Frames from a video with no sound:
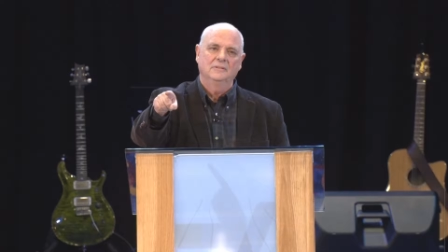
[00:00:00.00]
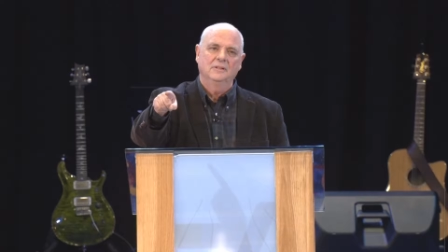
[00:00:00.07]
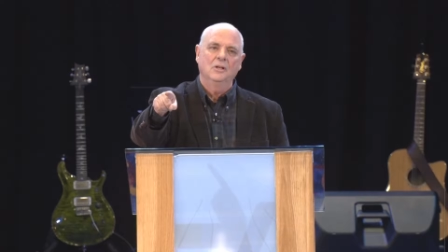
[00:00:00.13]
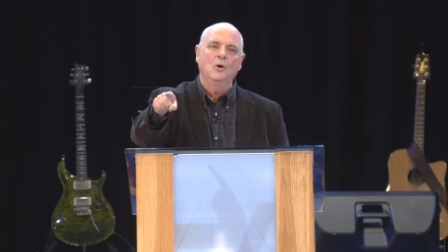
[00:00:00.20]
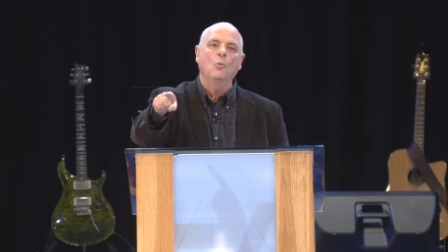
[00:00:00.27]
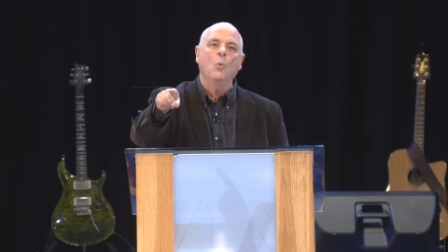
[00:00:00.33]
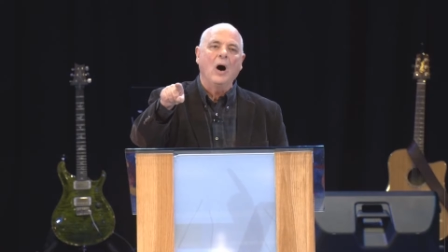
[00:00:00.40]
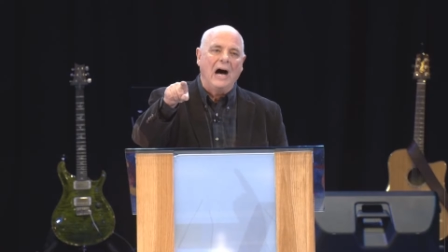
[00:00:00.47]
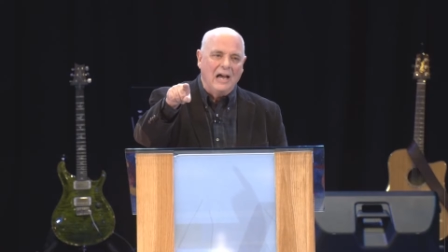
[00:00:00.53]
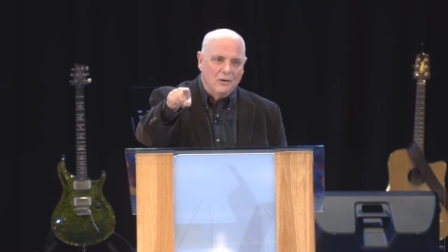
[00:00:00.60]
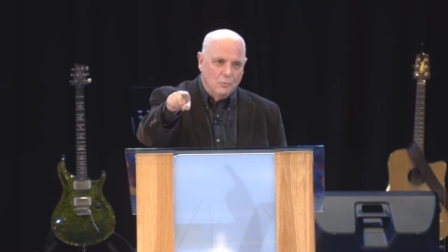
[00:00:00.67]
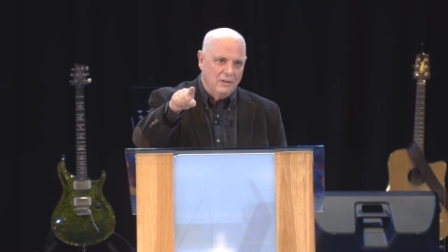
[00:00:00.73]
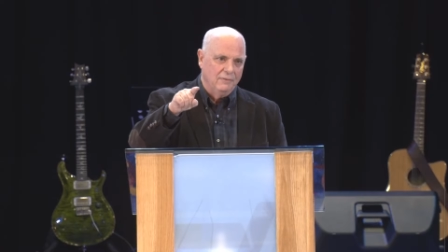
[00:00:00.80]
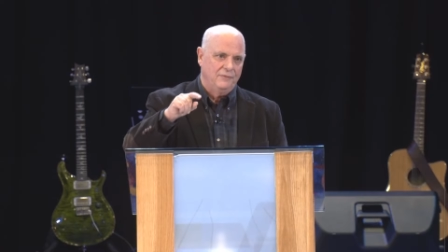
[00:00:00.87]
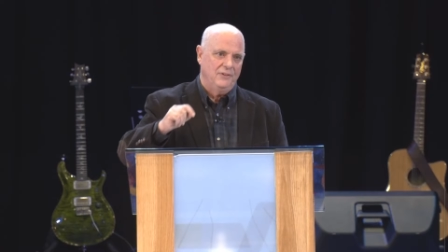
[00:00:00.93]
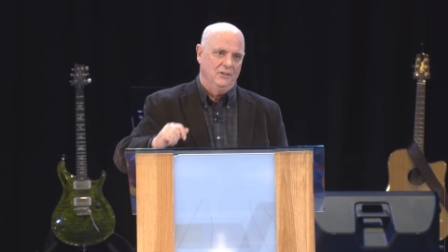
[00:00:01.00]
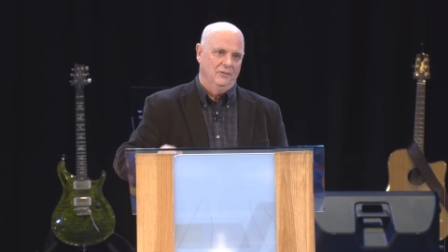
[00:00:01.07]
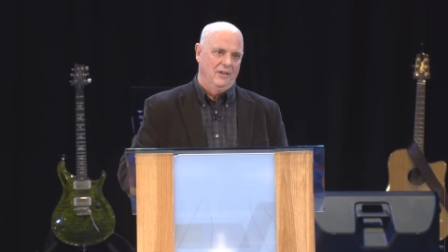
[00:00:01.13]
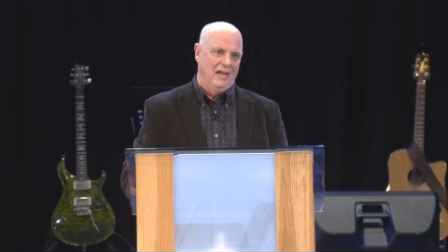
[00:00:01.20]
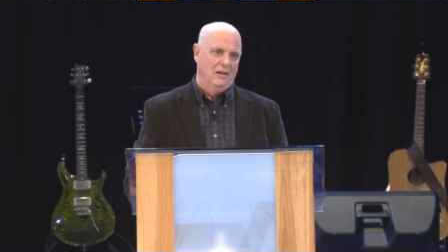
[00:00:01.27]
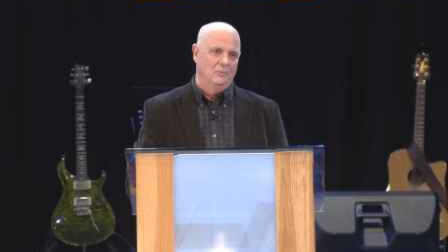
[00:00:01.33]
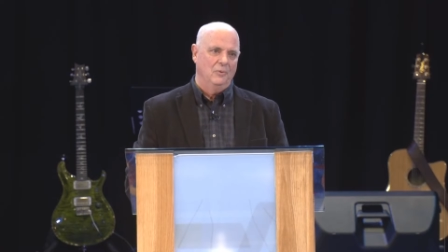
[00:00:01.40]
why we feel
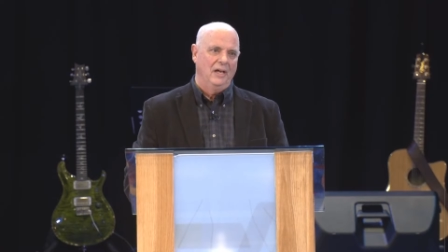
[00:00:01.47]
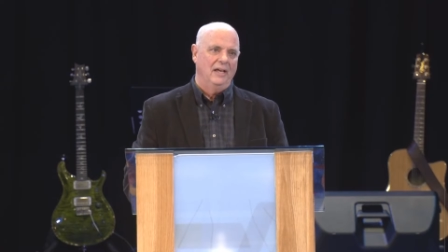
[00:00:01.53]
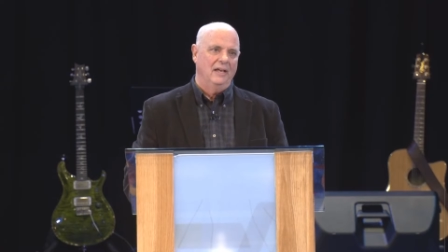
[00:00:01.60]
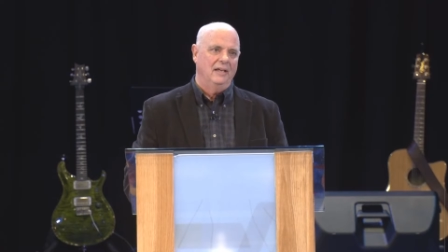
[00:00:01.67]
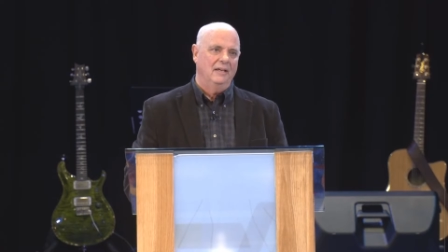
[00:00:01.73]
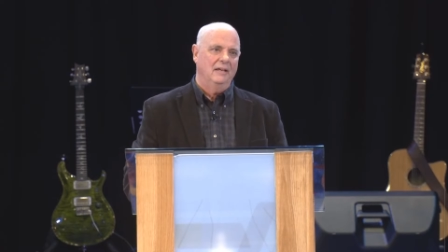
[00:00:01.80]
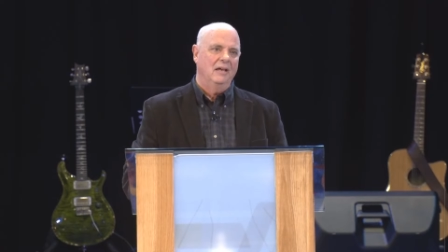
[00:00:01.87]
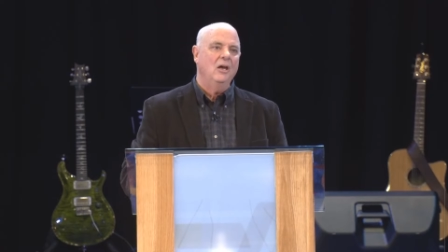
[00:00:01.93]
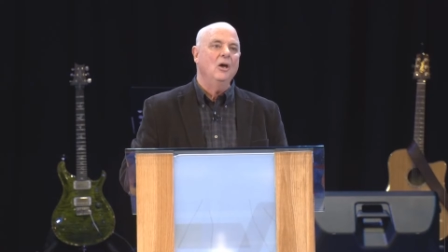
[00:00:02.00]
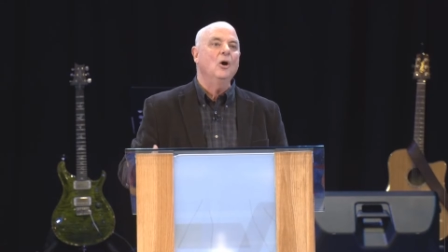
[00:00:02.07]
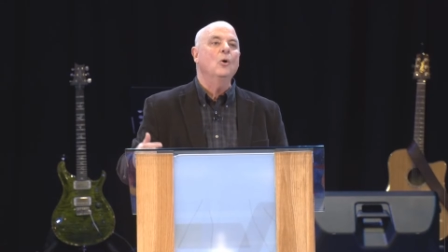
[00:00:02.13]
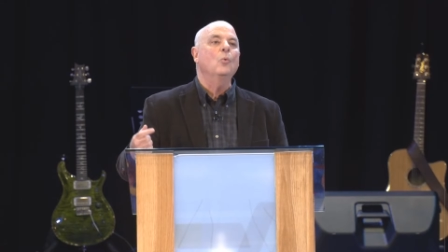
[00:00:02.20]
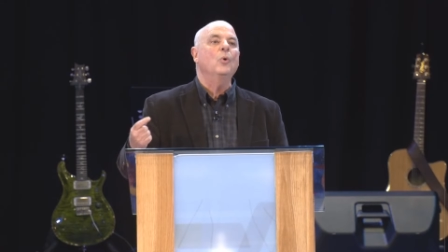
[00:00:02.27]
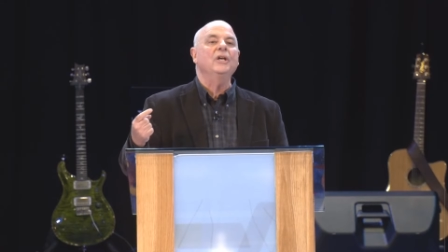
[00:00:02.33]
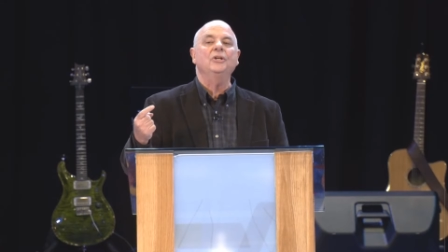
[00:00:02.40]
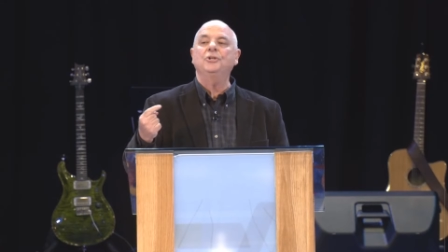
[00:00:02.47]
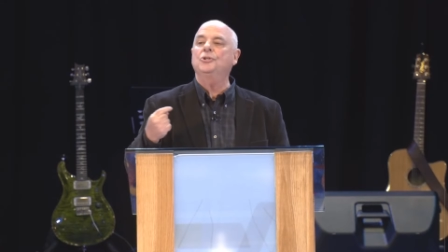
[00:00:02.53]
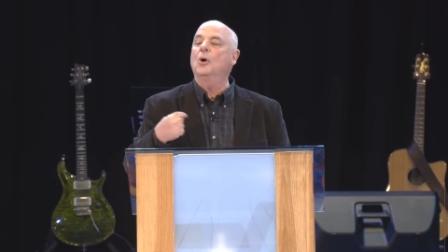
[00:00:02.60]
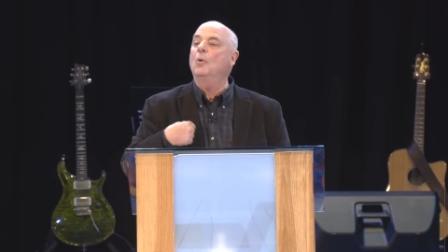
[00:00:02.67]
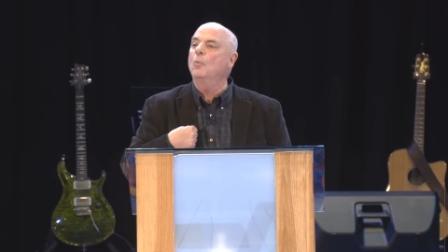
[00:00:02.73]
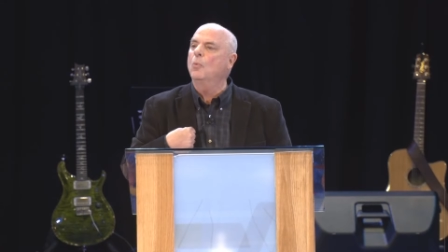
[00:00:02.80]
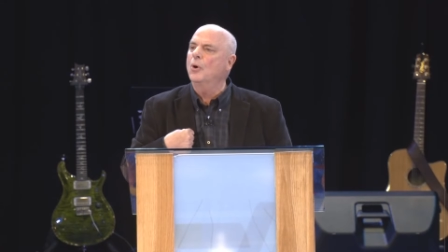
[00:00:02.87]
that way. We
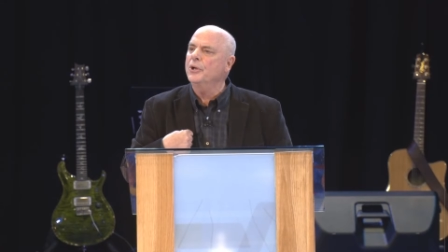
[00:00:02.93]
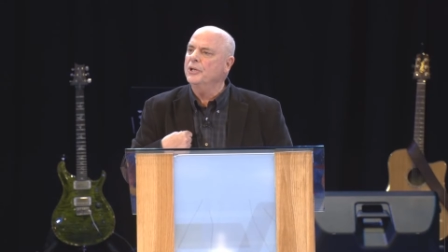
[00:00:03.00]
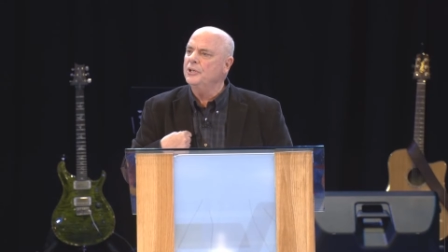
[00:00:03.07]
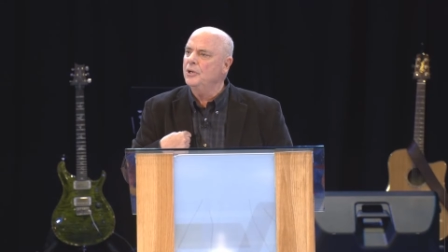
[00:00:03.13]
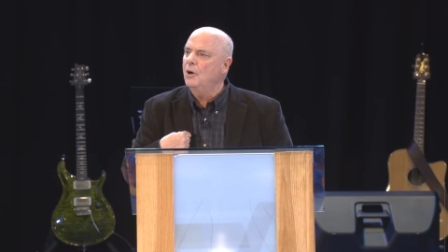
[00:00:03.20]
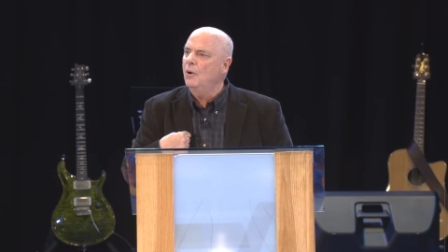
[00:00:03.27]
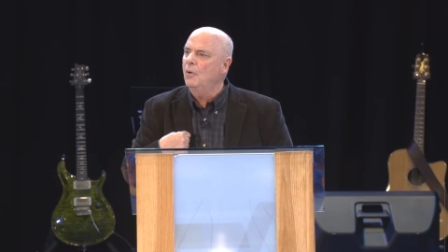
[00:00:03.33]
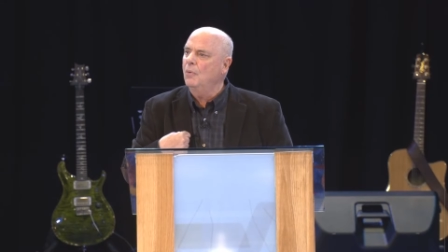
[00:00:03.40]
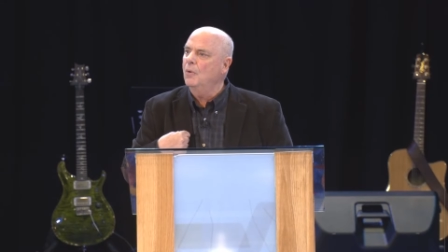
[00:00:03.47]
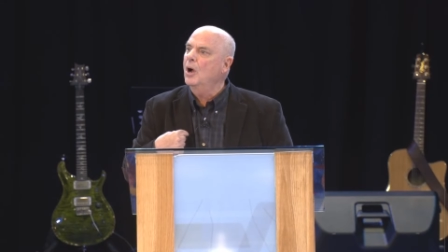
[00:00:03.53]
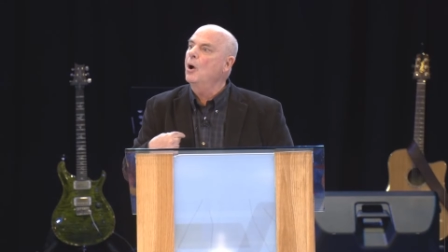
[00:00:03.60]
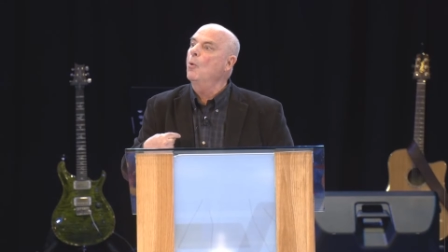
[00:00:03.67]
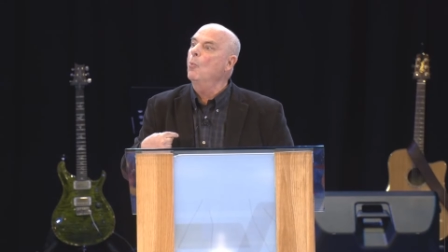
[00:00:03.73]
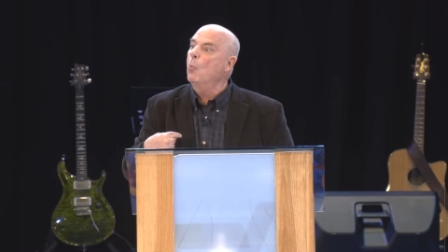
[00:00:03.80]
don't want to know